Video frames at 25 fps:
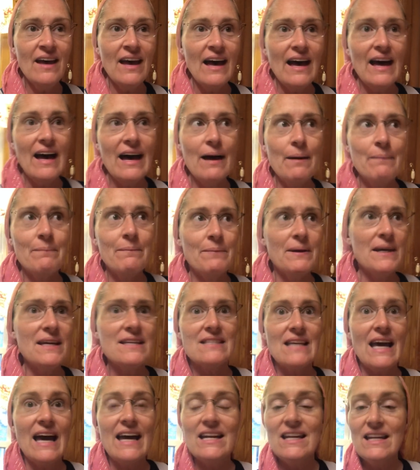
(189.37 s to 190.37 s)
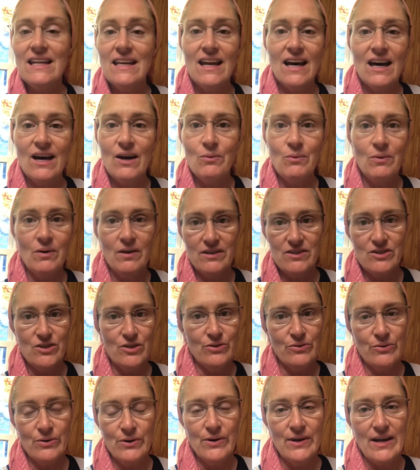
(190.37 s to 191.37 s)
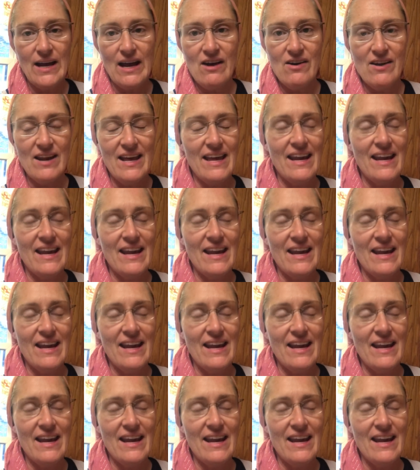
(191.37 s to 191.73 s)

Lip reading: because I did not want to throw it out,